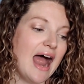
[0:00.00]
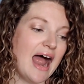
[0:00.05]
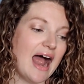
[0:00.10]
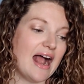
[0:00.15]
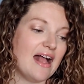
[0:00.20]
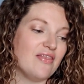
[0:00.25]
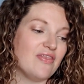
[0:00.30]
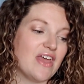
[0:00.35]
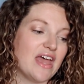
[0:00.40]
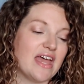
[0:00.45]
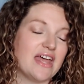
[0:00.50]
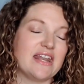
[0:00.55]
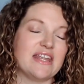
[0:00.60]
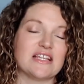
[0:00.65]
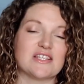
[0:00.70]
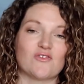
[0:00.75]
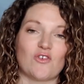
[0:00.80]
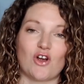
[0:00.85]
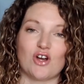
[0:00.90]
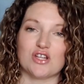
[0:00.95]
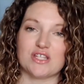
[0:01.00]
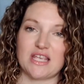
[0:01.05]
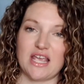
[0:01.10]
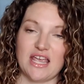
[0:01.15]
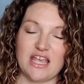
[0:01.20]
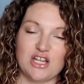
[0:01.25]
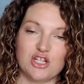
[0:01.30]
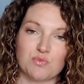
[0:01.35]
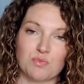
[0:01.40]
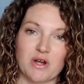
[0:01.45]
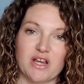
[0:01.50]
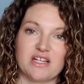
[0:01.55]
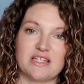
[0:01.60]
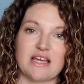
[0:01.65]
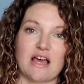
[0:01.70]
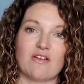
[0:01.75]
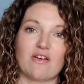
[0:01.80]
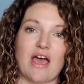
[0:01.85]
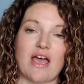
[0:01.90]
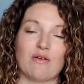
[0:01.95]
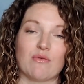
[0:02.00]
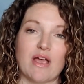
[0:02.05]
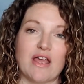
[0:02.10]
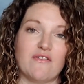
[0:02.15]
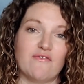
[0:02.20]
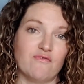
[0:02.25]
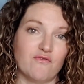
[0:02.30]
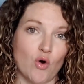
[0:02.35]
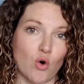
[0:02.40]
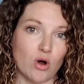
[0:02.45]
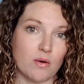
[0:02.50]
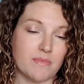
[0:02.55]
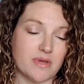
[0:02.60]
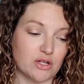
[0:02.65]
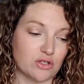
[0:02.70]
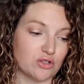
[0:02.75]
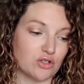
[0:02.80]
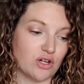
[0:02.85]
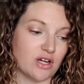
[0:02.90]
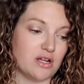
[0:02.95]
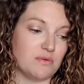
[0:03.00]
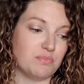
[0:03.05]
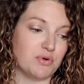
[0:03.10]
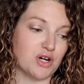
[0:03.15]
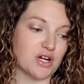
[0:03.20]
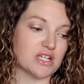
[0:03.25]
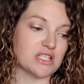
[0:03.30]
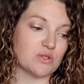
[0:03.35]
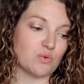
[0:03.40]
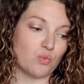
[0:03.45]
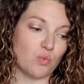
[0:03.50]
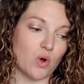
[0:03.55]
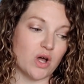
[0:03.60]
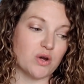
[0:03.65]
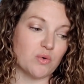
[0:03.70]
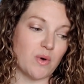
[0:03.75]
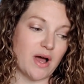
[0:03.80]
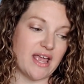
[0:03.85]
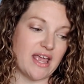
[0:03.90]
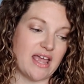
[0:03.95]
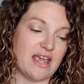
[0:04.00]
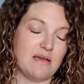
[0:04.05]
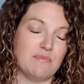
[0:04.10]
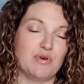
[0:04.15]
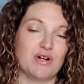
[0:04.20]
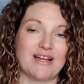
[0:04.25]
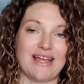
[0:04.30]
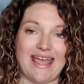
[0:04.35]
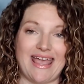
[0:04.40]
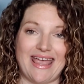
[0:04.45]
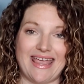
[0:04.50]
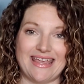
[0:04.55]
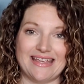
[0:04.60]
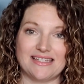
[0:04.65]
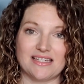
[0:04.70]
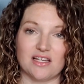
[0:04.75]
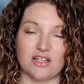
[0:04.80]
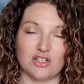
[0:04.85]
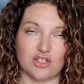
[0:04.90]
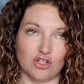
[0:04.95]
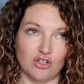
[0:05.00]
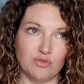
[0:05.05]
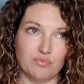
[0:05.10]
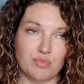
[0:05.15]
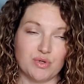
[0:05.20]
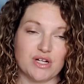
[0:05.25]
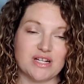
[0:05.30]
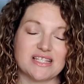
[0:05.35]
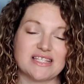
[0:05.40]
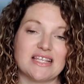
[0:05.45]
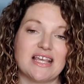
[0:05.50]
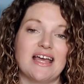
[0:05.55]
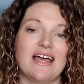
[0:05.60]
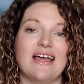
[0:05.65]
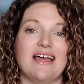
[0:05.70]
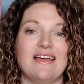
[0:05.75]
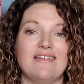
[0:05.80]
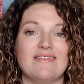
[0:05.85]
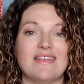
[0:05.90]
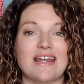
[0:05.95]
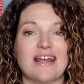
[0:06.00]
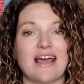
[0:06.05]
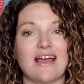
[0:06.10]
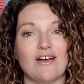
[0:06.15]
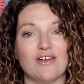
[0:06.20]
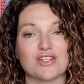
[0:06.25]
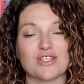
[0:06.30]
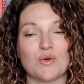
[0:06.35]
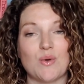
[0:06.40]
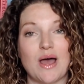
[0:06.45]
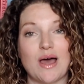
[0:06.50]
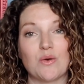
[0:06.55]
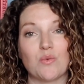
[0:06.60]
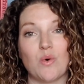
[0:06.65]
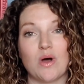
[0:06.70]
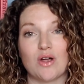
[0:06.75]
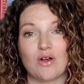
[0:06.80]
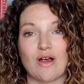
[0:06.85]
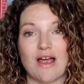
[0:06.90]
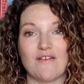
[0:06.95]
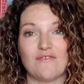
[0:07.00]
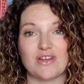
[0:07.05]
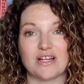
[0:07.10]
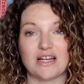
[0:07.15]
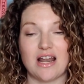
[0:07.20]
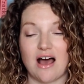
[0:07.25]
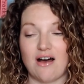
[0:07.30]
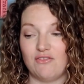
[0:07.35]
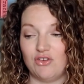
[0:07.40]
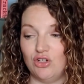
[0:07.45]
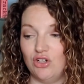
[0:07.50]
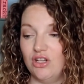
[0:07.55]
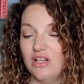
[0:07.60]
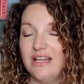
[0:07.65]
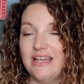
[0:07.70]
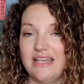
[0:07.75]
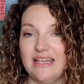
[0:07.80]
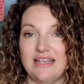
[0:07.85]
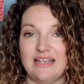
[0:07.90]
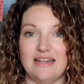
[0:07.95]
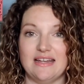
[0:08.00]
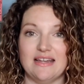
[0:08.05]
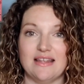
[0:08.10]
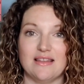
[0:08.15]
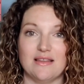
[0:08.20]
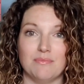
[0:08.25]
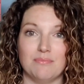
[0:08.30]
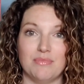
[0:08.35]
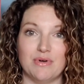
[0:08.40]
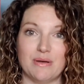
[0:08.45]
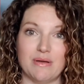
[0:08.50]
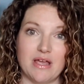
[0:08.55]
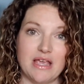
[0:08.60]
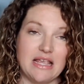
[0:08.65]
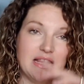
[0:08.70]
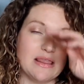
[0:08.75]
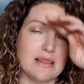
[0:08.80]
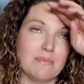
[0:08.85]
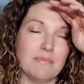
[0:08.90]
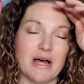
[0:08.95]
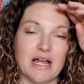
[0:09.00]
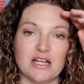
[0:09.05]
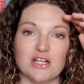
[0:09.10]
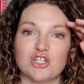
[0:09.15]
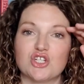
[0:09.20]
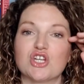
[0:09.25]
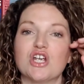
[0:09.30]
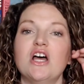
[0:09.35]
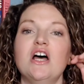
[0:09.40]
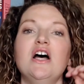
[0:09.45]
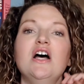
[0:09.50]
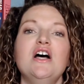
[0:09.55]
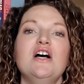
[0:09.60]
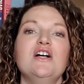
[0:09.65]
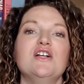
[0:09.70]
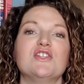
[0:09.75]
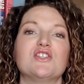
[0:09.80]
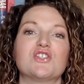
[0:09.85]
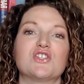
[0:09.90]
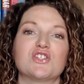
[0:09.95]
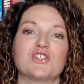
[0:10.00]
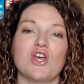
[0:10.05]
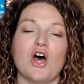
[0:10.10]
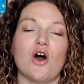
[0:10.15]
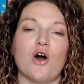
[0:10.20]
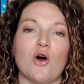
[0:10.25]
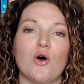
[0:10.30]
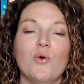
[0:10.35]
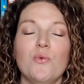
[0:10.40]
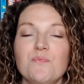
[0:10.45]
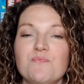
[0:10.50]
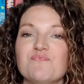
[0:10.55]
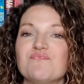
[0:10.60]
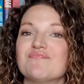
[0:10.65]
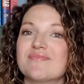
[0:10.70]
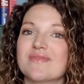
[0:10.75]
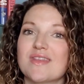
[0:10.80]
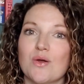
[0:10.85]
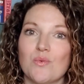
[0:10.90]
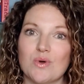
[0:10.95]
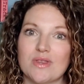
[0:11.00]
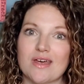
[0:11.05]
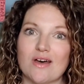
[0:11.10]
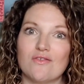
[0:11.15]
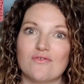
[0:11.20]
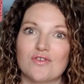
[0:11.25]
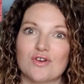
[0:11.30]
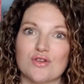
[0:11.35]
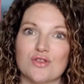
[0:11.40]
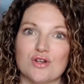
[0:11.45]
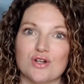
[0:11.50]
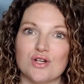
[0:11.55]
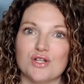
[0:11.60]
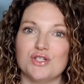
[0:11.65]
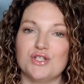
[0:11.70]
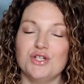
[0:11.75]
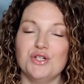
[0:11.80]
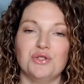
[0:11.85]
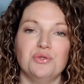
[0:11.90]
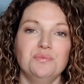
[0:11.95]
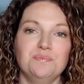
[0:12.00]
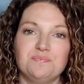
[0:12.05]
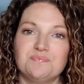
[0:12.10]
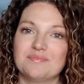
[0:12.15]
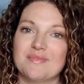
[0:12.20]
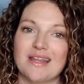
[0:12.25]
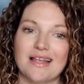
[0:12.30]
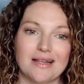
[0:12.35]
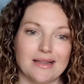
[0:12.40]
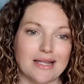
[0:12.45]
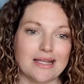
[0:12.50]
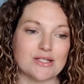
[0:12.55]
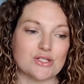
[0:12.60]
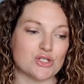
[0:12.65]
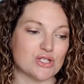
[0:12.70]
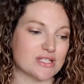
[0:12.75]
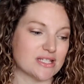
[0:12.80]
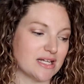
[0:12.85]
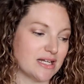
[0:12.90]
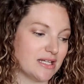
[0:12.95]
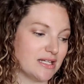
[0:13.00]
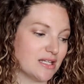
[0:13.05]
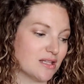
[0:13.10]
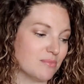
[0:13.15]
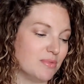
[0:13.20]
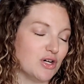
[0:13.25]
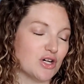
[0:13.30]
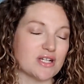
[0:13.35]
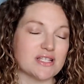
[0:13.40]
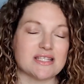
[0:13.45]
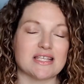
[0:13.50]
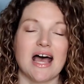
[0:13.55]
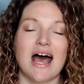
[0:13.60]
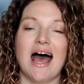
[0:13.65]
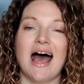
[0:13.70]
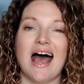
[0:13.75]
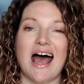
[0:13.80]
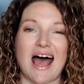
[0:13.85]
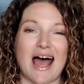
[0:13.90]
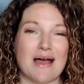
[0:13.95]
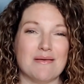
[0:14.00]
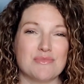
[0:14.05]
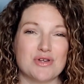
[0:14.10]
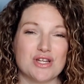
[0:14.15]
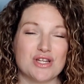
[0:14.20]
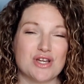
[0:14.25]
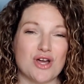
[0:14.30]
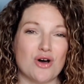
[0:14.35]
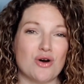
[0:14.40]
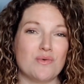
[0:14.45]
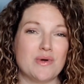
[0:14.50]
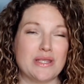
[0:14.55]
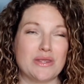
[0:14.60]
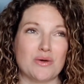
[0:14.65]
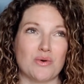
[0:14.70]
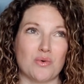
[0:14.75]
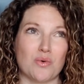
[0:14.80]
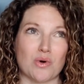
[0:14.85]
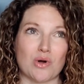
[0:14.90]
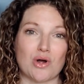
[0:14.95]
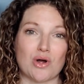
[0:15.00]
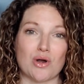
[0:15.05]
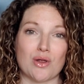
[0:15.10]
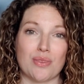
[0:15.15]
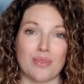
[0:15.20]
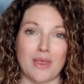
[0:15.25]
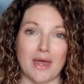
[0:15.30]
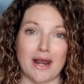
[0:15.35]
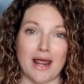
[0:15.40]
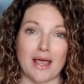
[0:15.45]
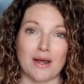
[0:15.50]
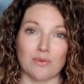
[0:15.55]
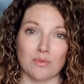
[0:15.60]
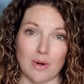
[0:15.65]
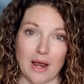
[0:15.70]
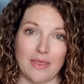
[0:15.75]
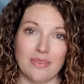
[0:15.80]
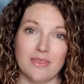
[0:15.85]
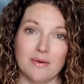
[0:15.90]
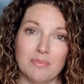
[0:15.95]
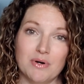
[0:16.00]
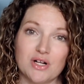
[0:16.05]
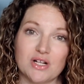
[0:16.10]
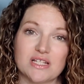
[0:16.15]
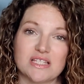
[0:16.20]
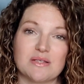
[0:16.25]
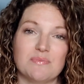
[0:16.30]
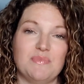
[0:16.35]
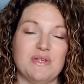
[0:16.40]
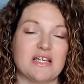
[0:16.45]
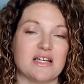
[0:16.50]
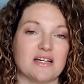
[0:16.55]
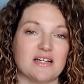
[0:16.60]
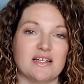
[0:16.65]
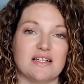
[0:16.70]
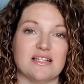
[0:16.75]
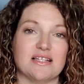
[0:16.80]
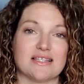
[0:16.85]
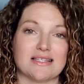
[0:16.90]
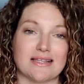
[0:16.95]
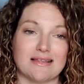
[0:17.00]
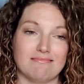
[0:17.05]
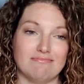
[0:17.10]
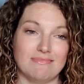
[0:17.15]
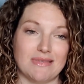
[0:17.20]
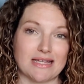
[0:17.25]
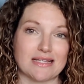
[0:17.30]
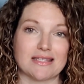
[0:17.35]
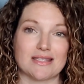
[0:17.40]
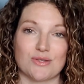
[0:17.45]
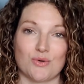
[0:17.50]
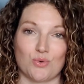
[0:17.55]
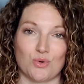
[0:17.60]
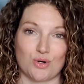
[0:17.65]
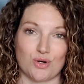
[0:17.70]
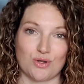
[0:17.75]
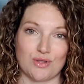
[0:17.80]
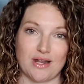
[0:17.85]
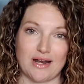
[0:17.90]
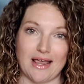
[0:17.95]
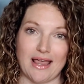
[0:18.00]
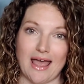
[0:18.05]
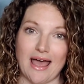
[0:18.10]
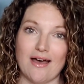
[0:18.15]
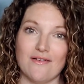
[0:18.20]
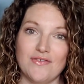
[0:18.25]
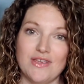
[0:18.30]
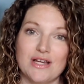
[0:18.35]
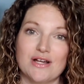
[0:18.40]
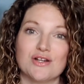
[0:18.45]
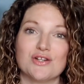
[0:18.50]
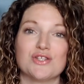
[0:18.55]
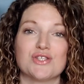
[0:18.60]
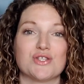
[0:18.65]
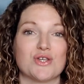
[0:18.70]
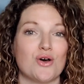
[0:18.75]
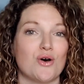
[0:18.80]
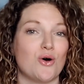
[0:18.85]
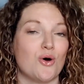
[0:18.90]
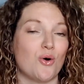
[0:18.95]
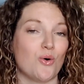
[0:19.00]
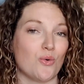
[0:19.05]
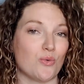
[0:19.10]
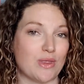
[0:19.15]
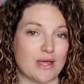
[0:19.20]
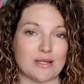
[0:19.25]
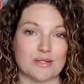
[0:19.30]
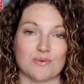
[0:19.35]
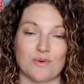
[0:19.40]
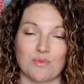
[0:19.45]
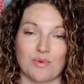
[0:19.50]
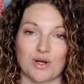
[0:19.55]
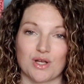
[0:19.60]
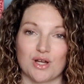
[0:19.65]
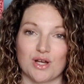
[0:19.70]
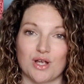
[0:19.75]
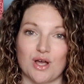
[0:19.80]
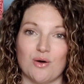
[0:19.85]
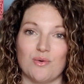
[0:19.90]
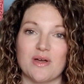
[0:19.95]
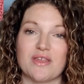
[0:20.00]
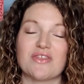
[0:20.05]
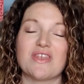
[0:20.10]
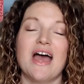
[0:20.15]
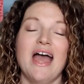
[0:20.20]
And then as far as age breakdown, I read four middle grade books, one Y A book, eight adult books, and then I also had one graphic novel in the, in the bunch. So without further ado, let's just get into the books. I'm gonna go in the order that I read the books because that's the order that I have here, so that's what we're gonna go with.